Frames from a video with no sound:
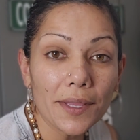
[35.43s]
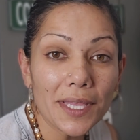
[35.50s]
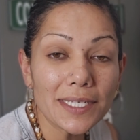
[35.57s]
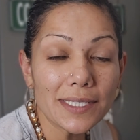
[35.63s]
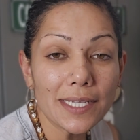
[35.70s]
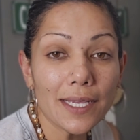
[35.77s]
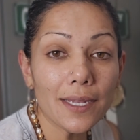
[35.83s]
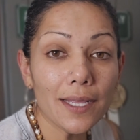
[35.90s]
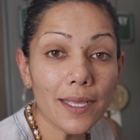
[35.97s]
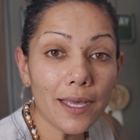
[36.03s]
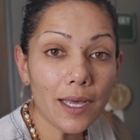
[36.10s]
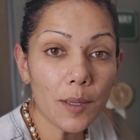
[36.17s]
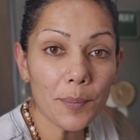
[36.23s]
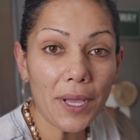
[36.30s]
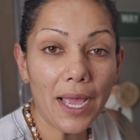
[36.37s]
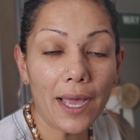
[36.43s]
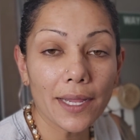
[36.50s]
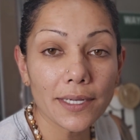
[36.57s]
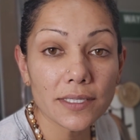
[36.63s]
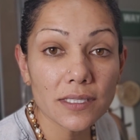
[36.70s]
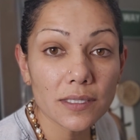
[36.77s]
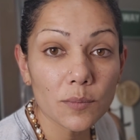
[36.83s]
that's heating up,
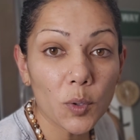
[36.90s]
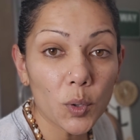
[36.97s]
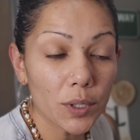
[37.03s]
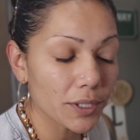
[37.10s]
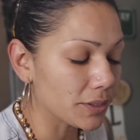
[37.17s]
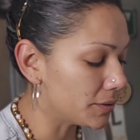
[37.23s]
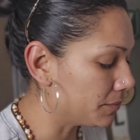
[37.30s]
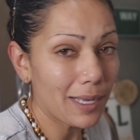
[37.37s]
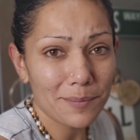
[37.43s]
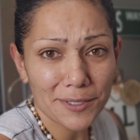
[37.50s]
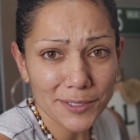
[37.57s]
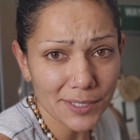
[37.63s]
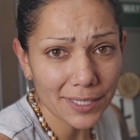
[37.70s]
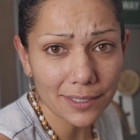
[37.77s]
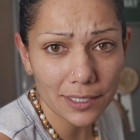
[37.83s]
add in some oil. I'm using